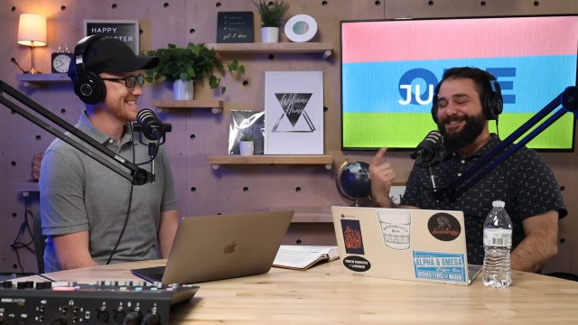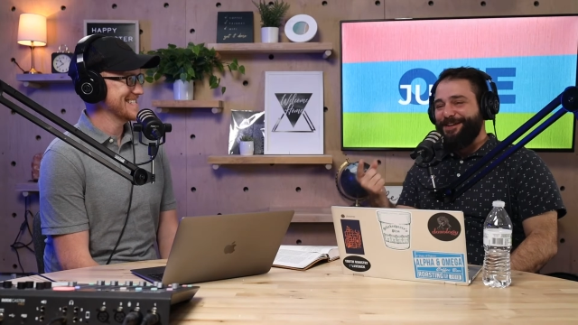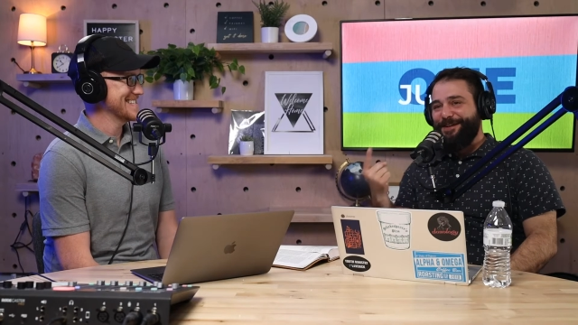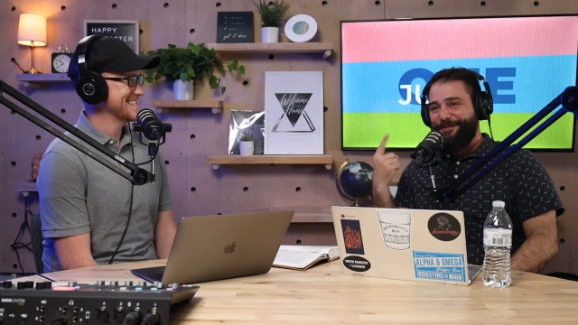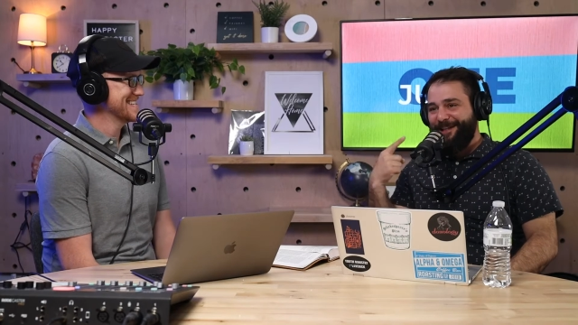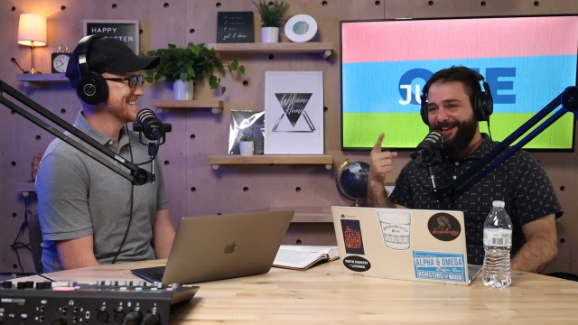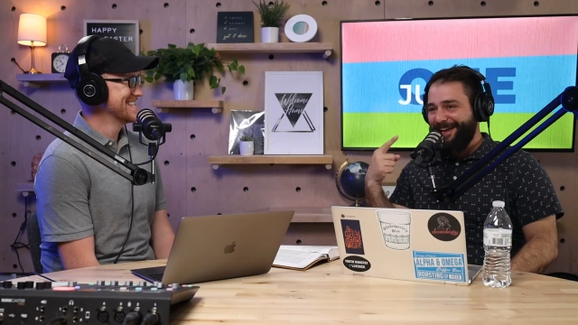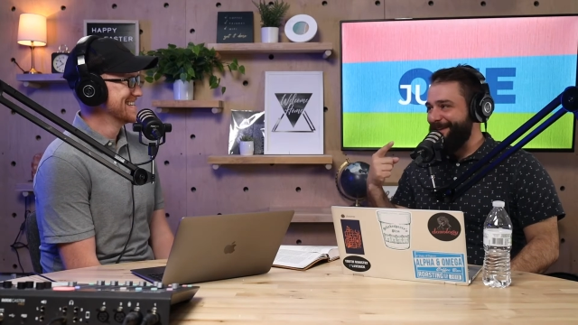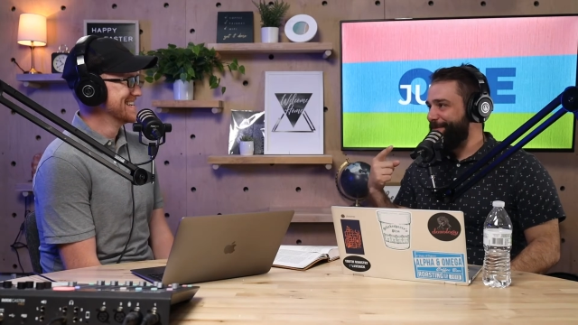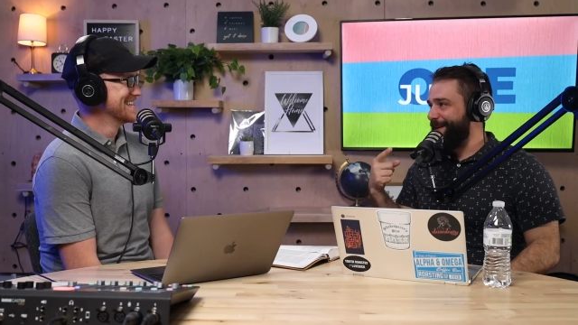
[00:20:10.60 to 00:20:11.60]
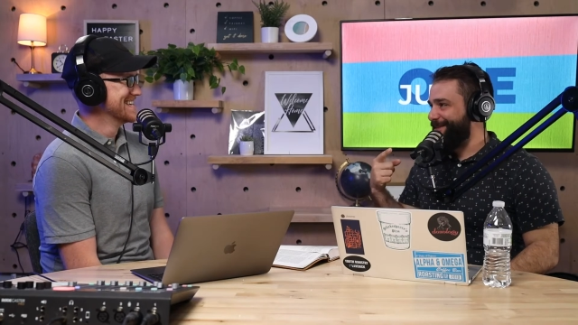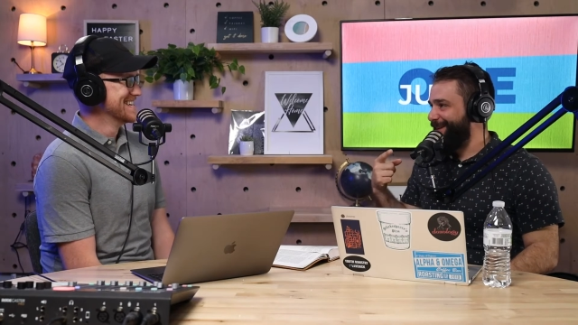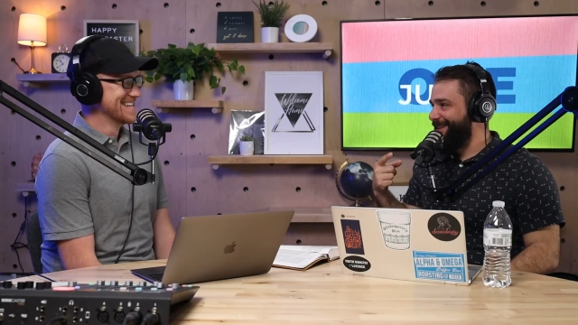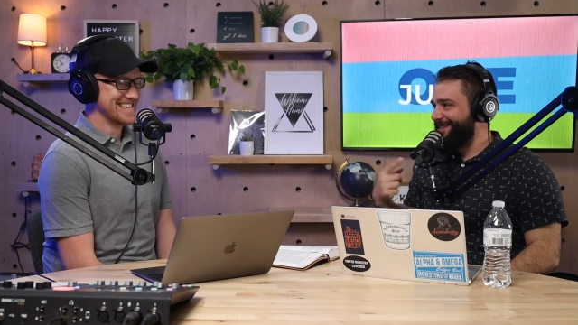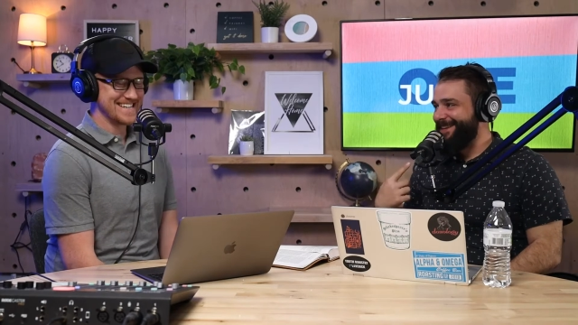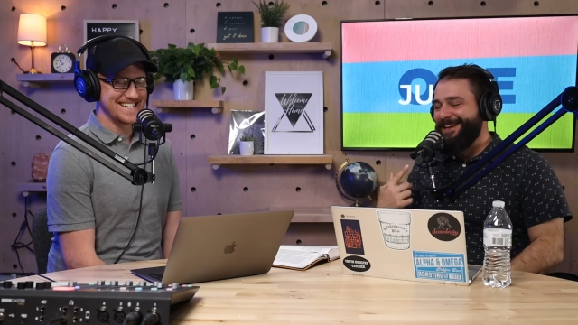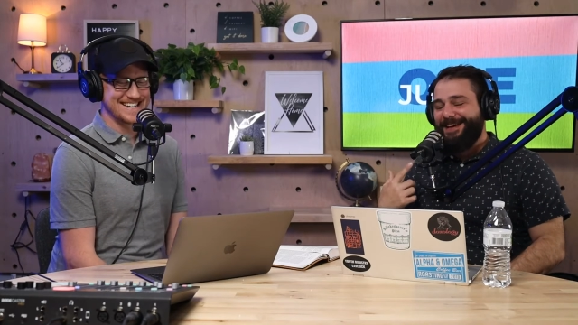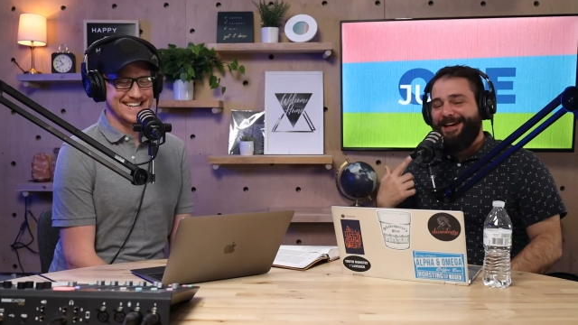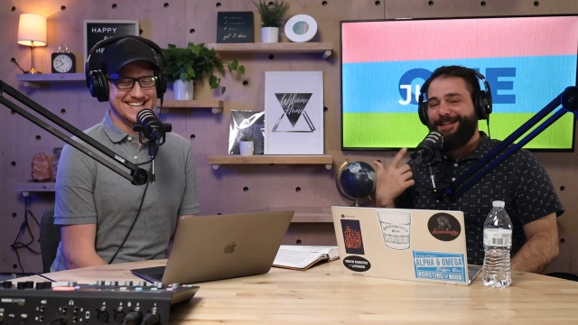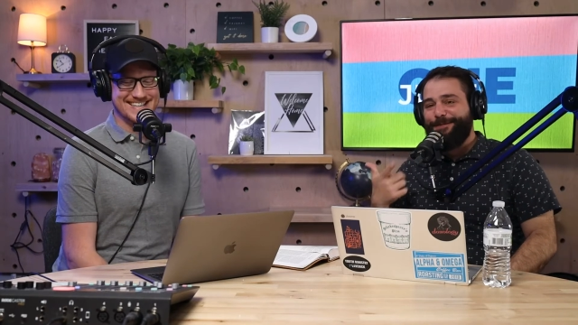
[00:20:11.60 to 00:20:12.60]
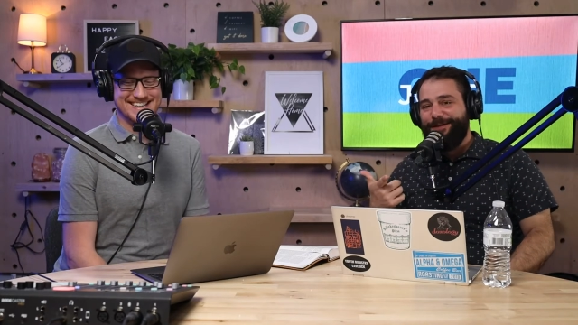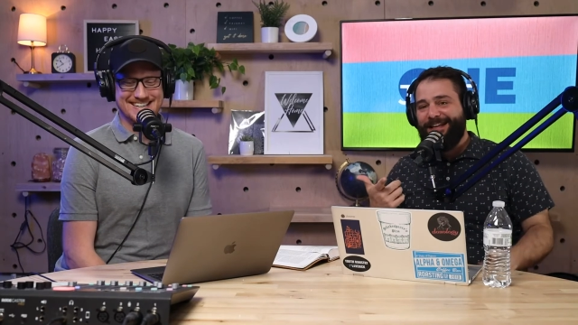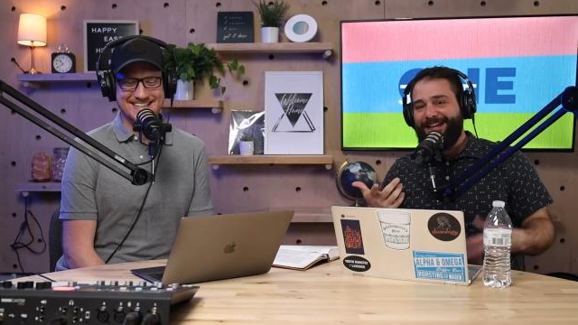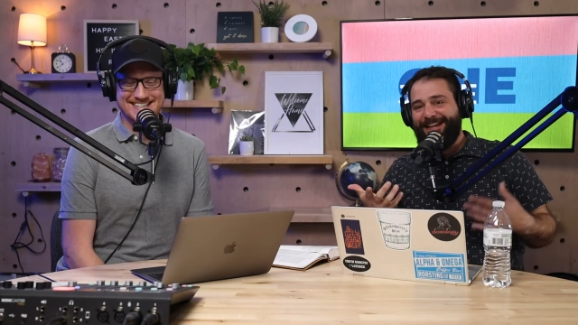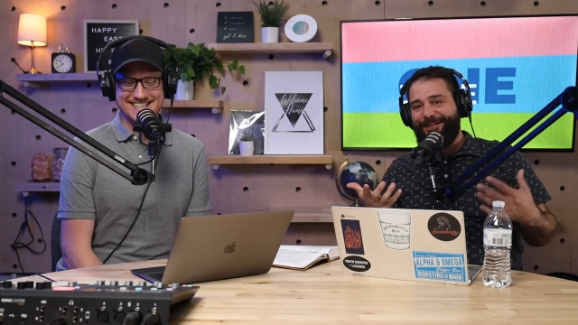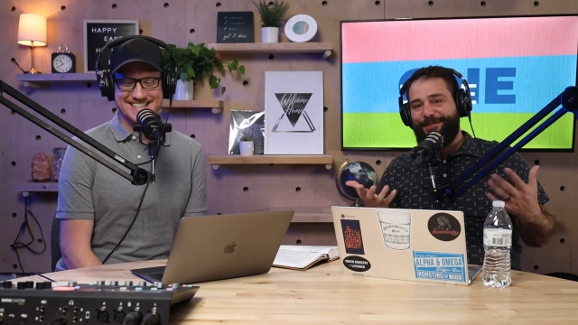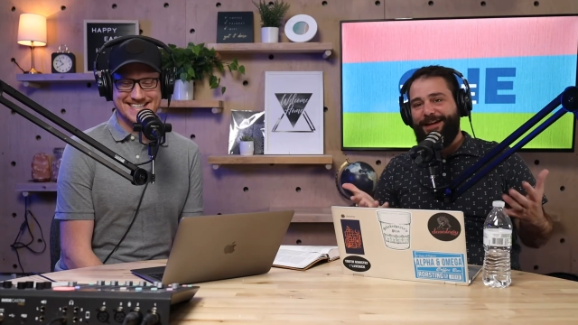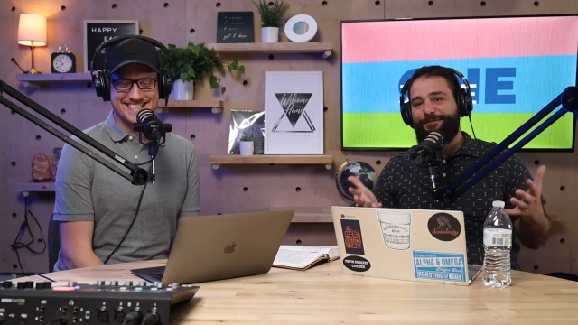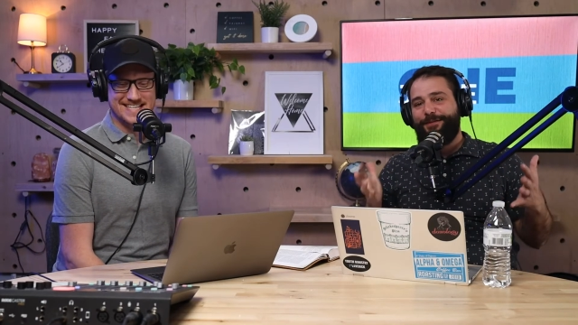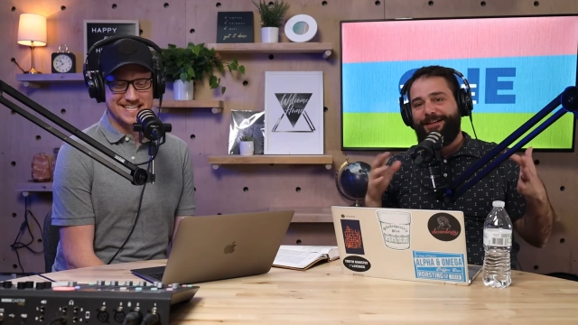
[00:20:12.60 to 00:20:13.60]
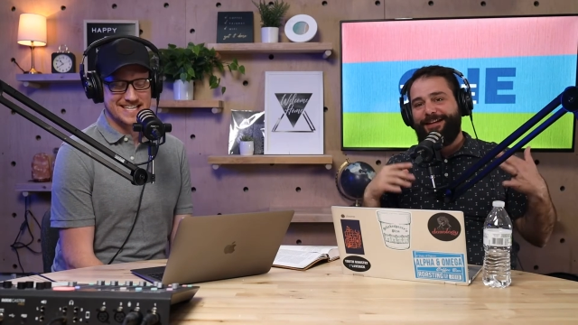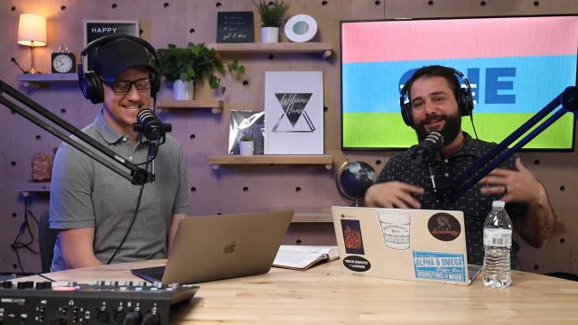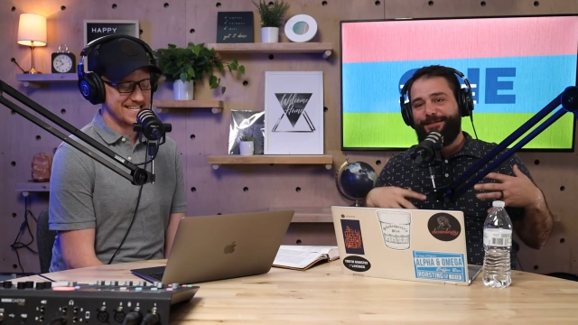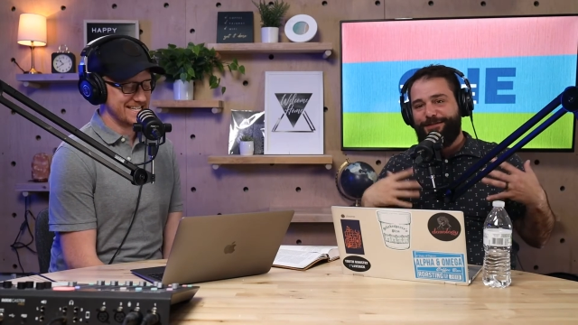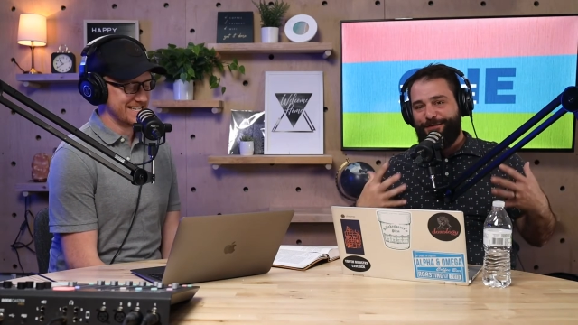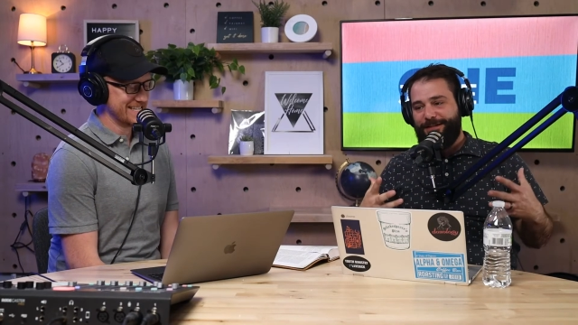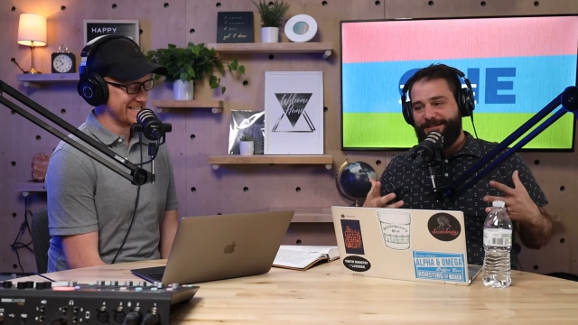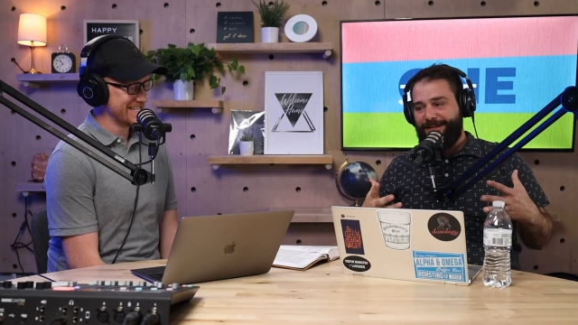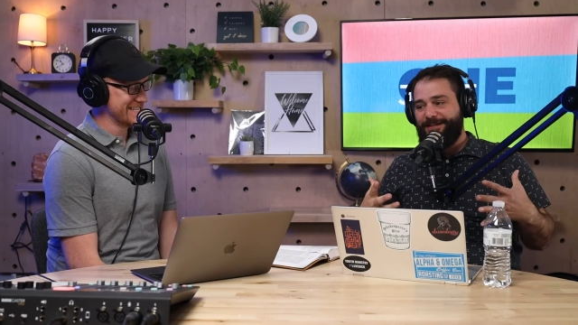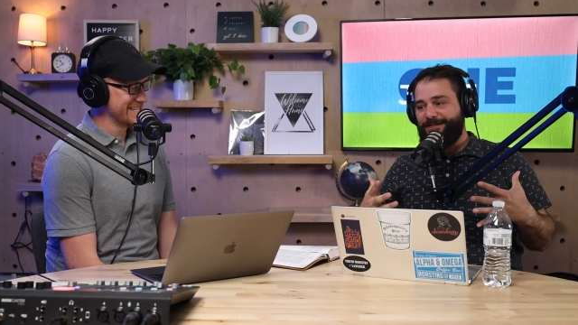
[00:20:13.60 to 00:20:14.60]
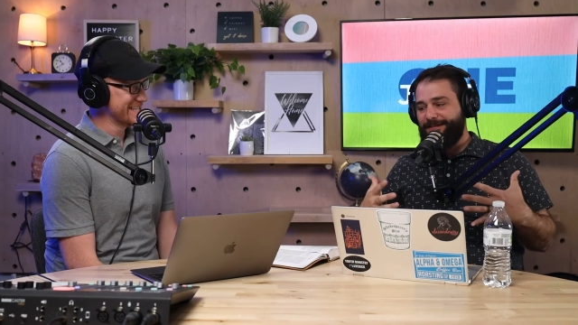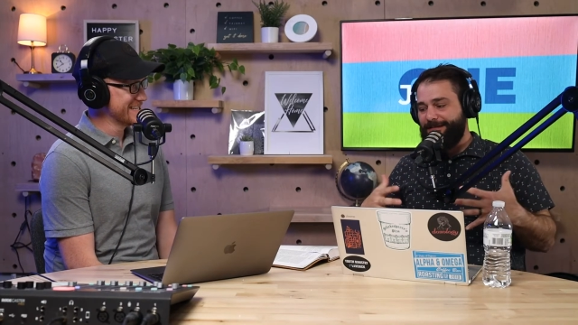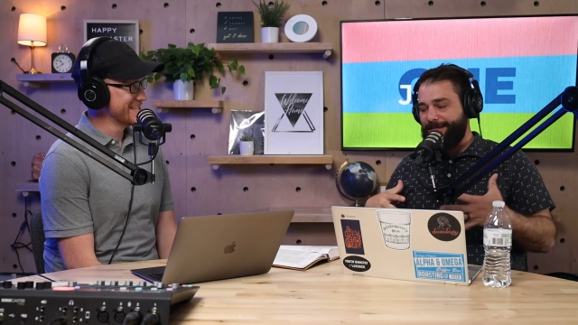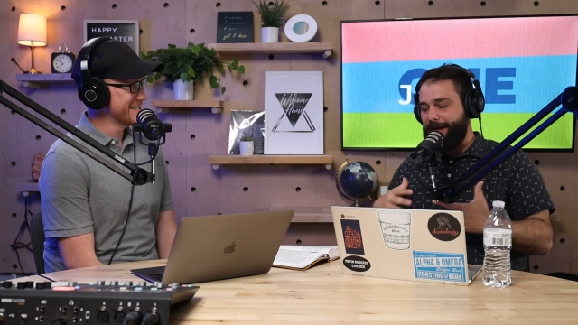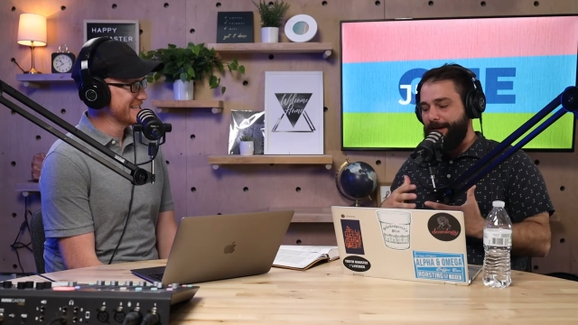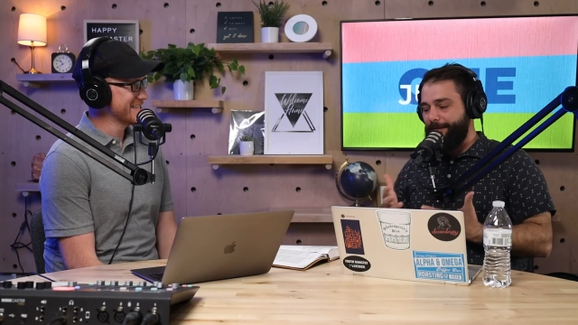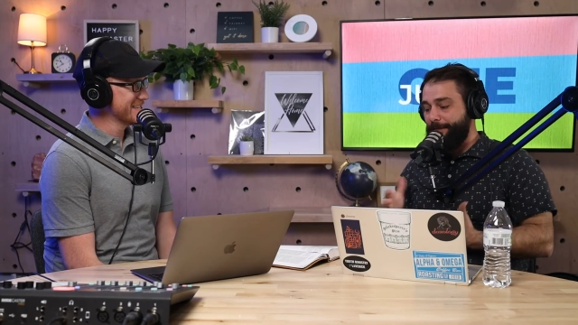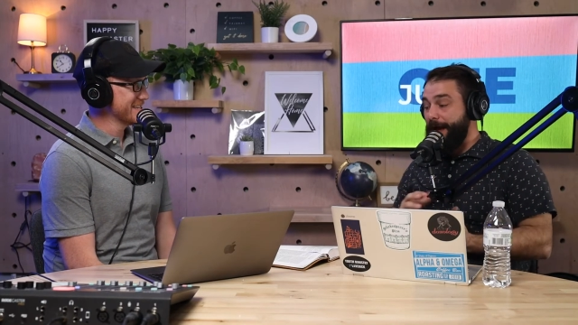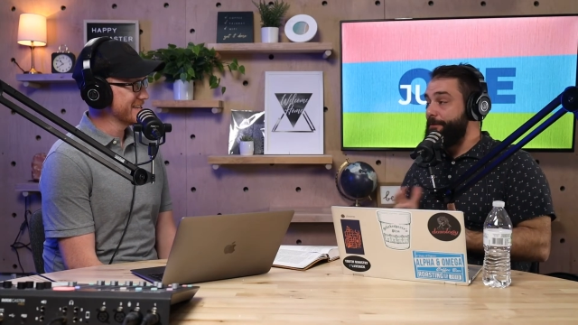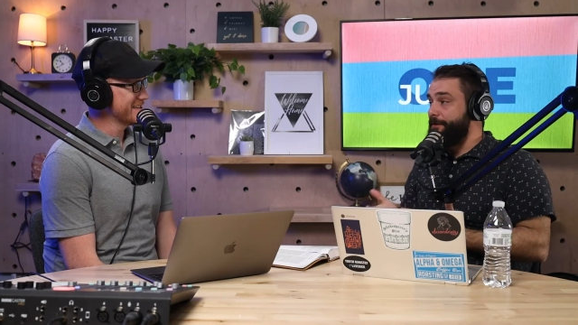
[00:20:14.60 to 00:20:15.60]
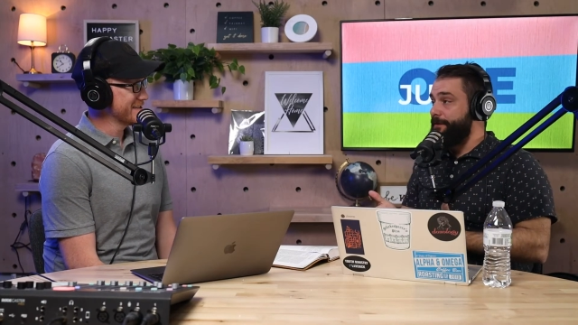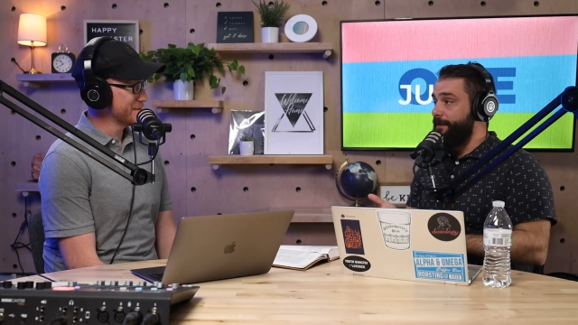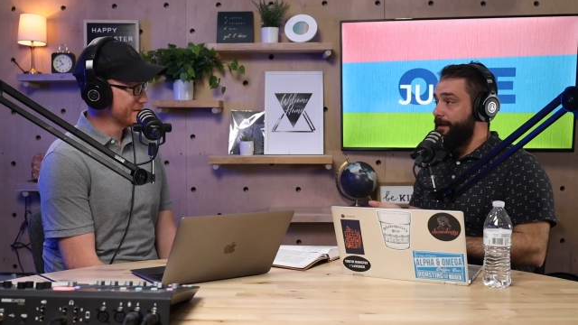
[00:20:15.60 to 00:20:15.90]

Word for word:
Speaker 1: sorry, while I gather my thoughts, yeah, yeah, at the beginning yeah. of every English translation uh, Bible,